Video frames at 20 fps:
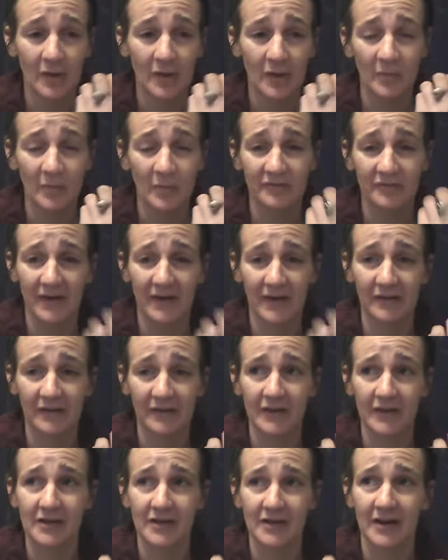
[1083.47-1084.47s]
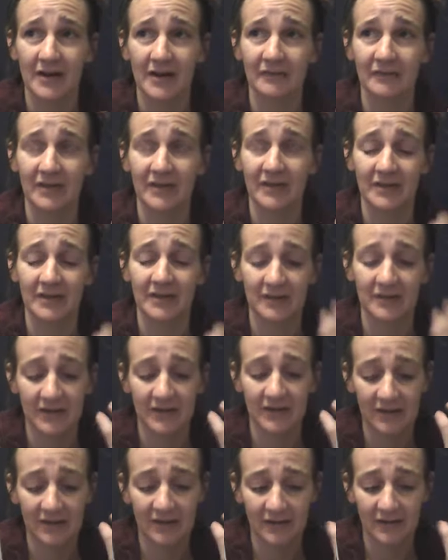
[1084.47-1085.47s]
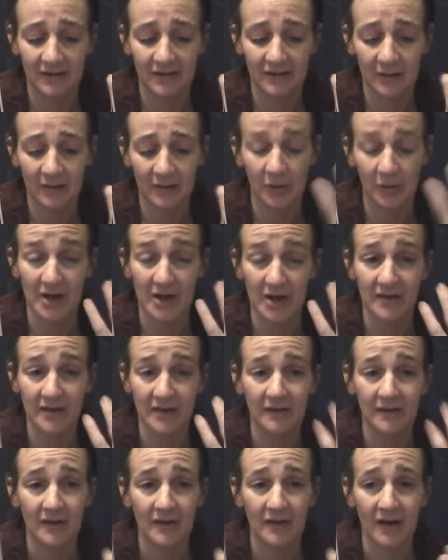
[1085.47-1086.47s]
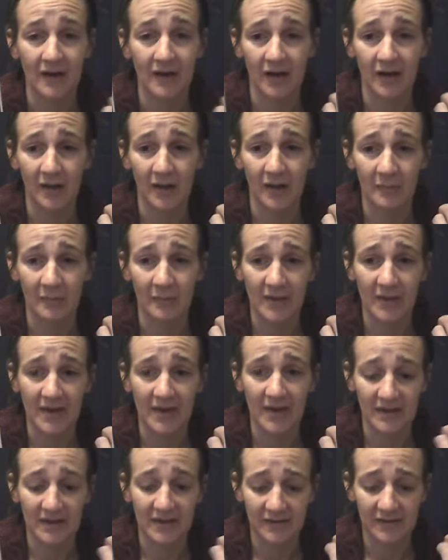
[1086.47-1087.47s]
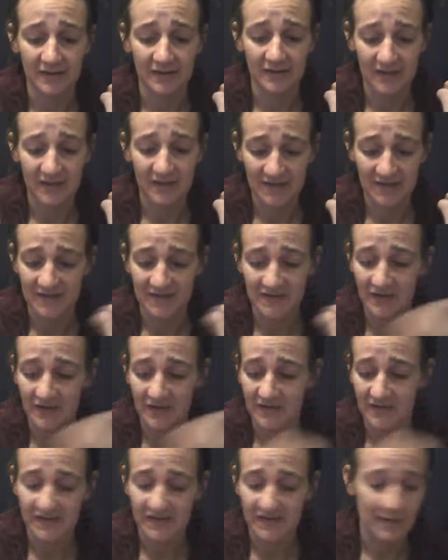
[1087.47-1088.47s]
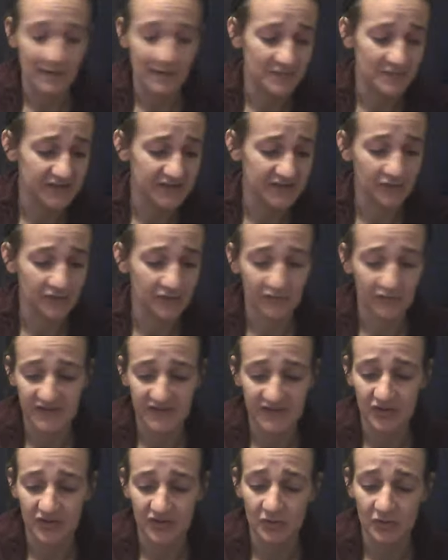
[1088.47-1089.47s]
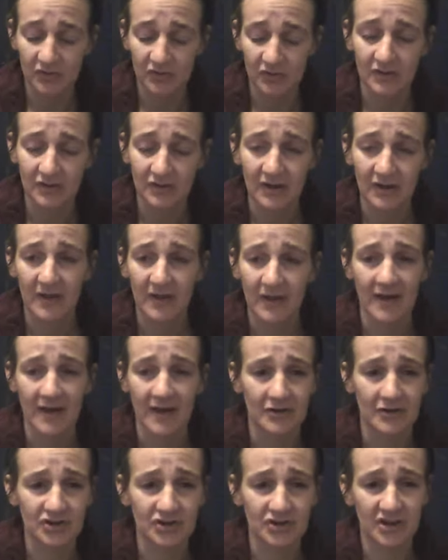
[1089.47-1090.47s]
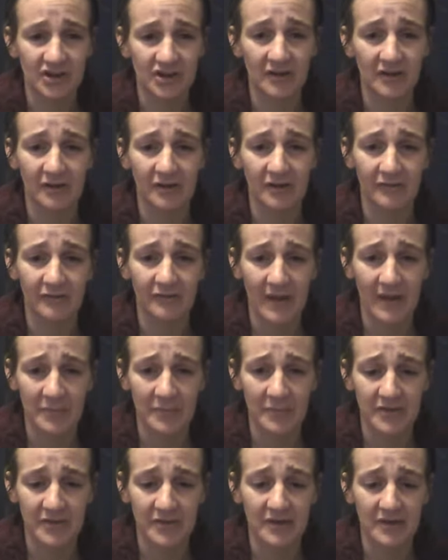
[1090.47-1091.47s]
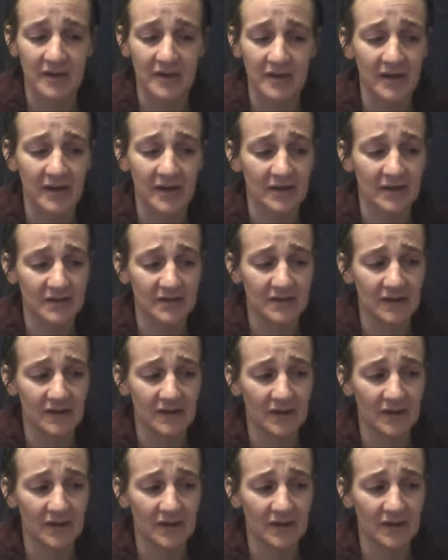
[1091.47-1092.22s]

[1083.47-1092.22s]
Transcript: We finally are kind of like getting a break. And yes, there is some still residual energy of apathy and,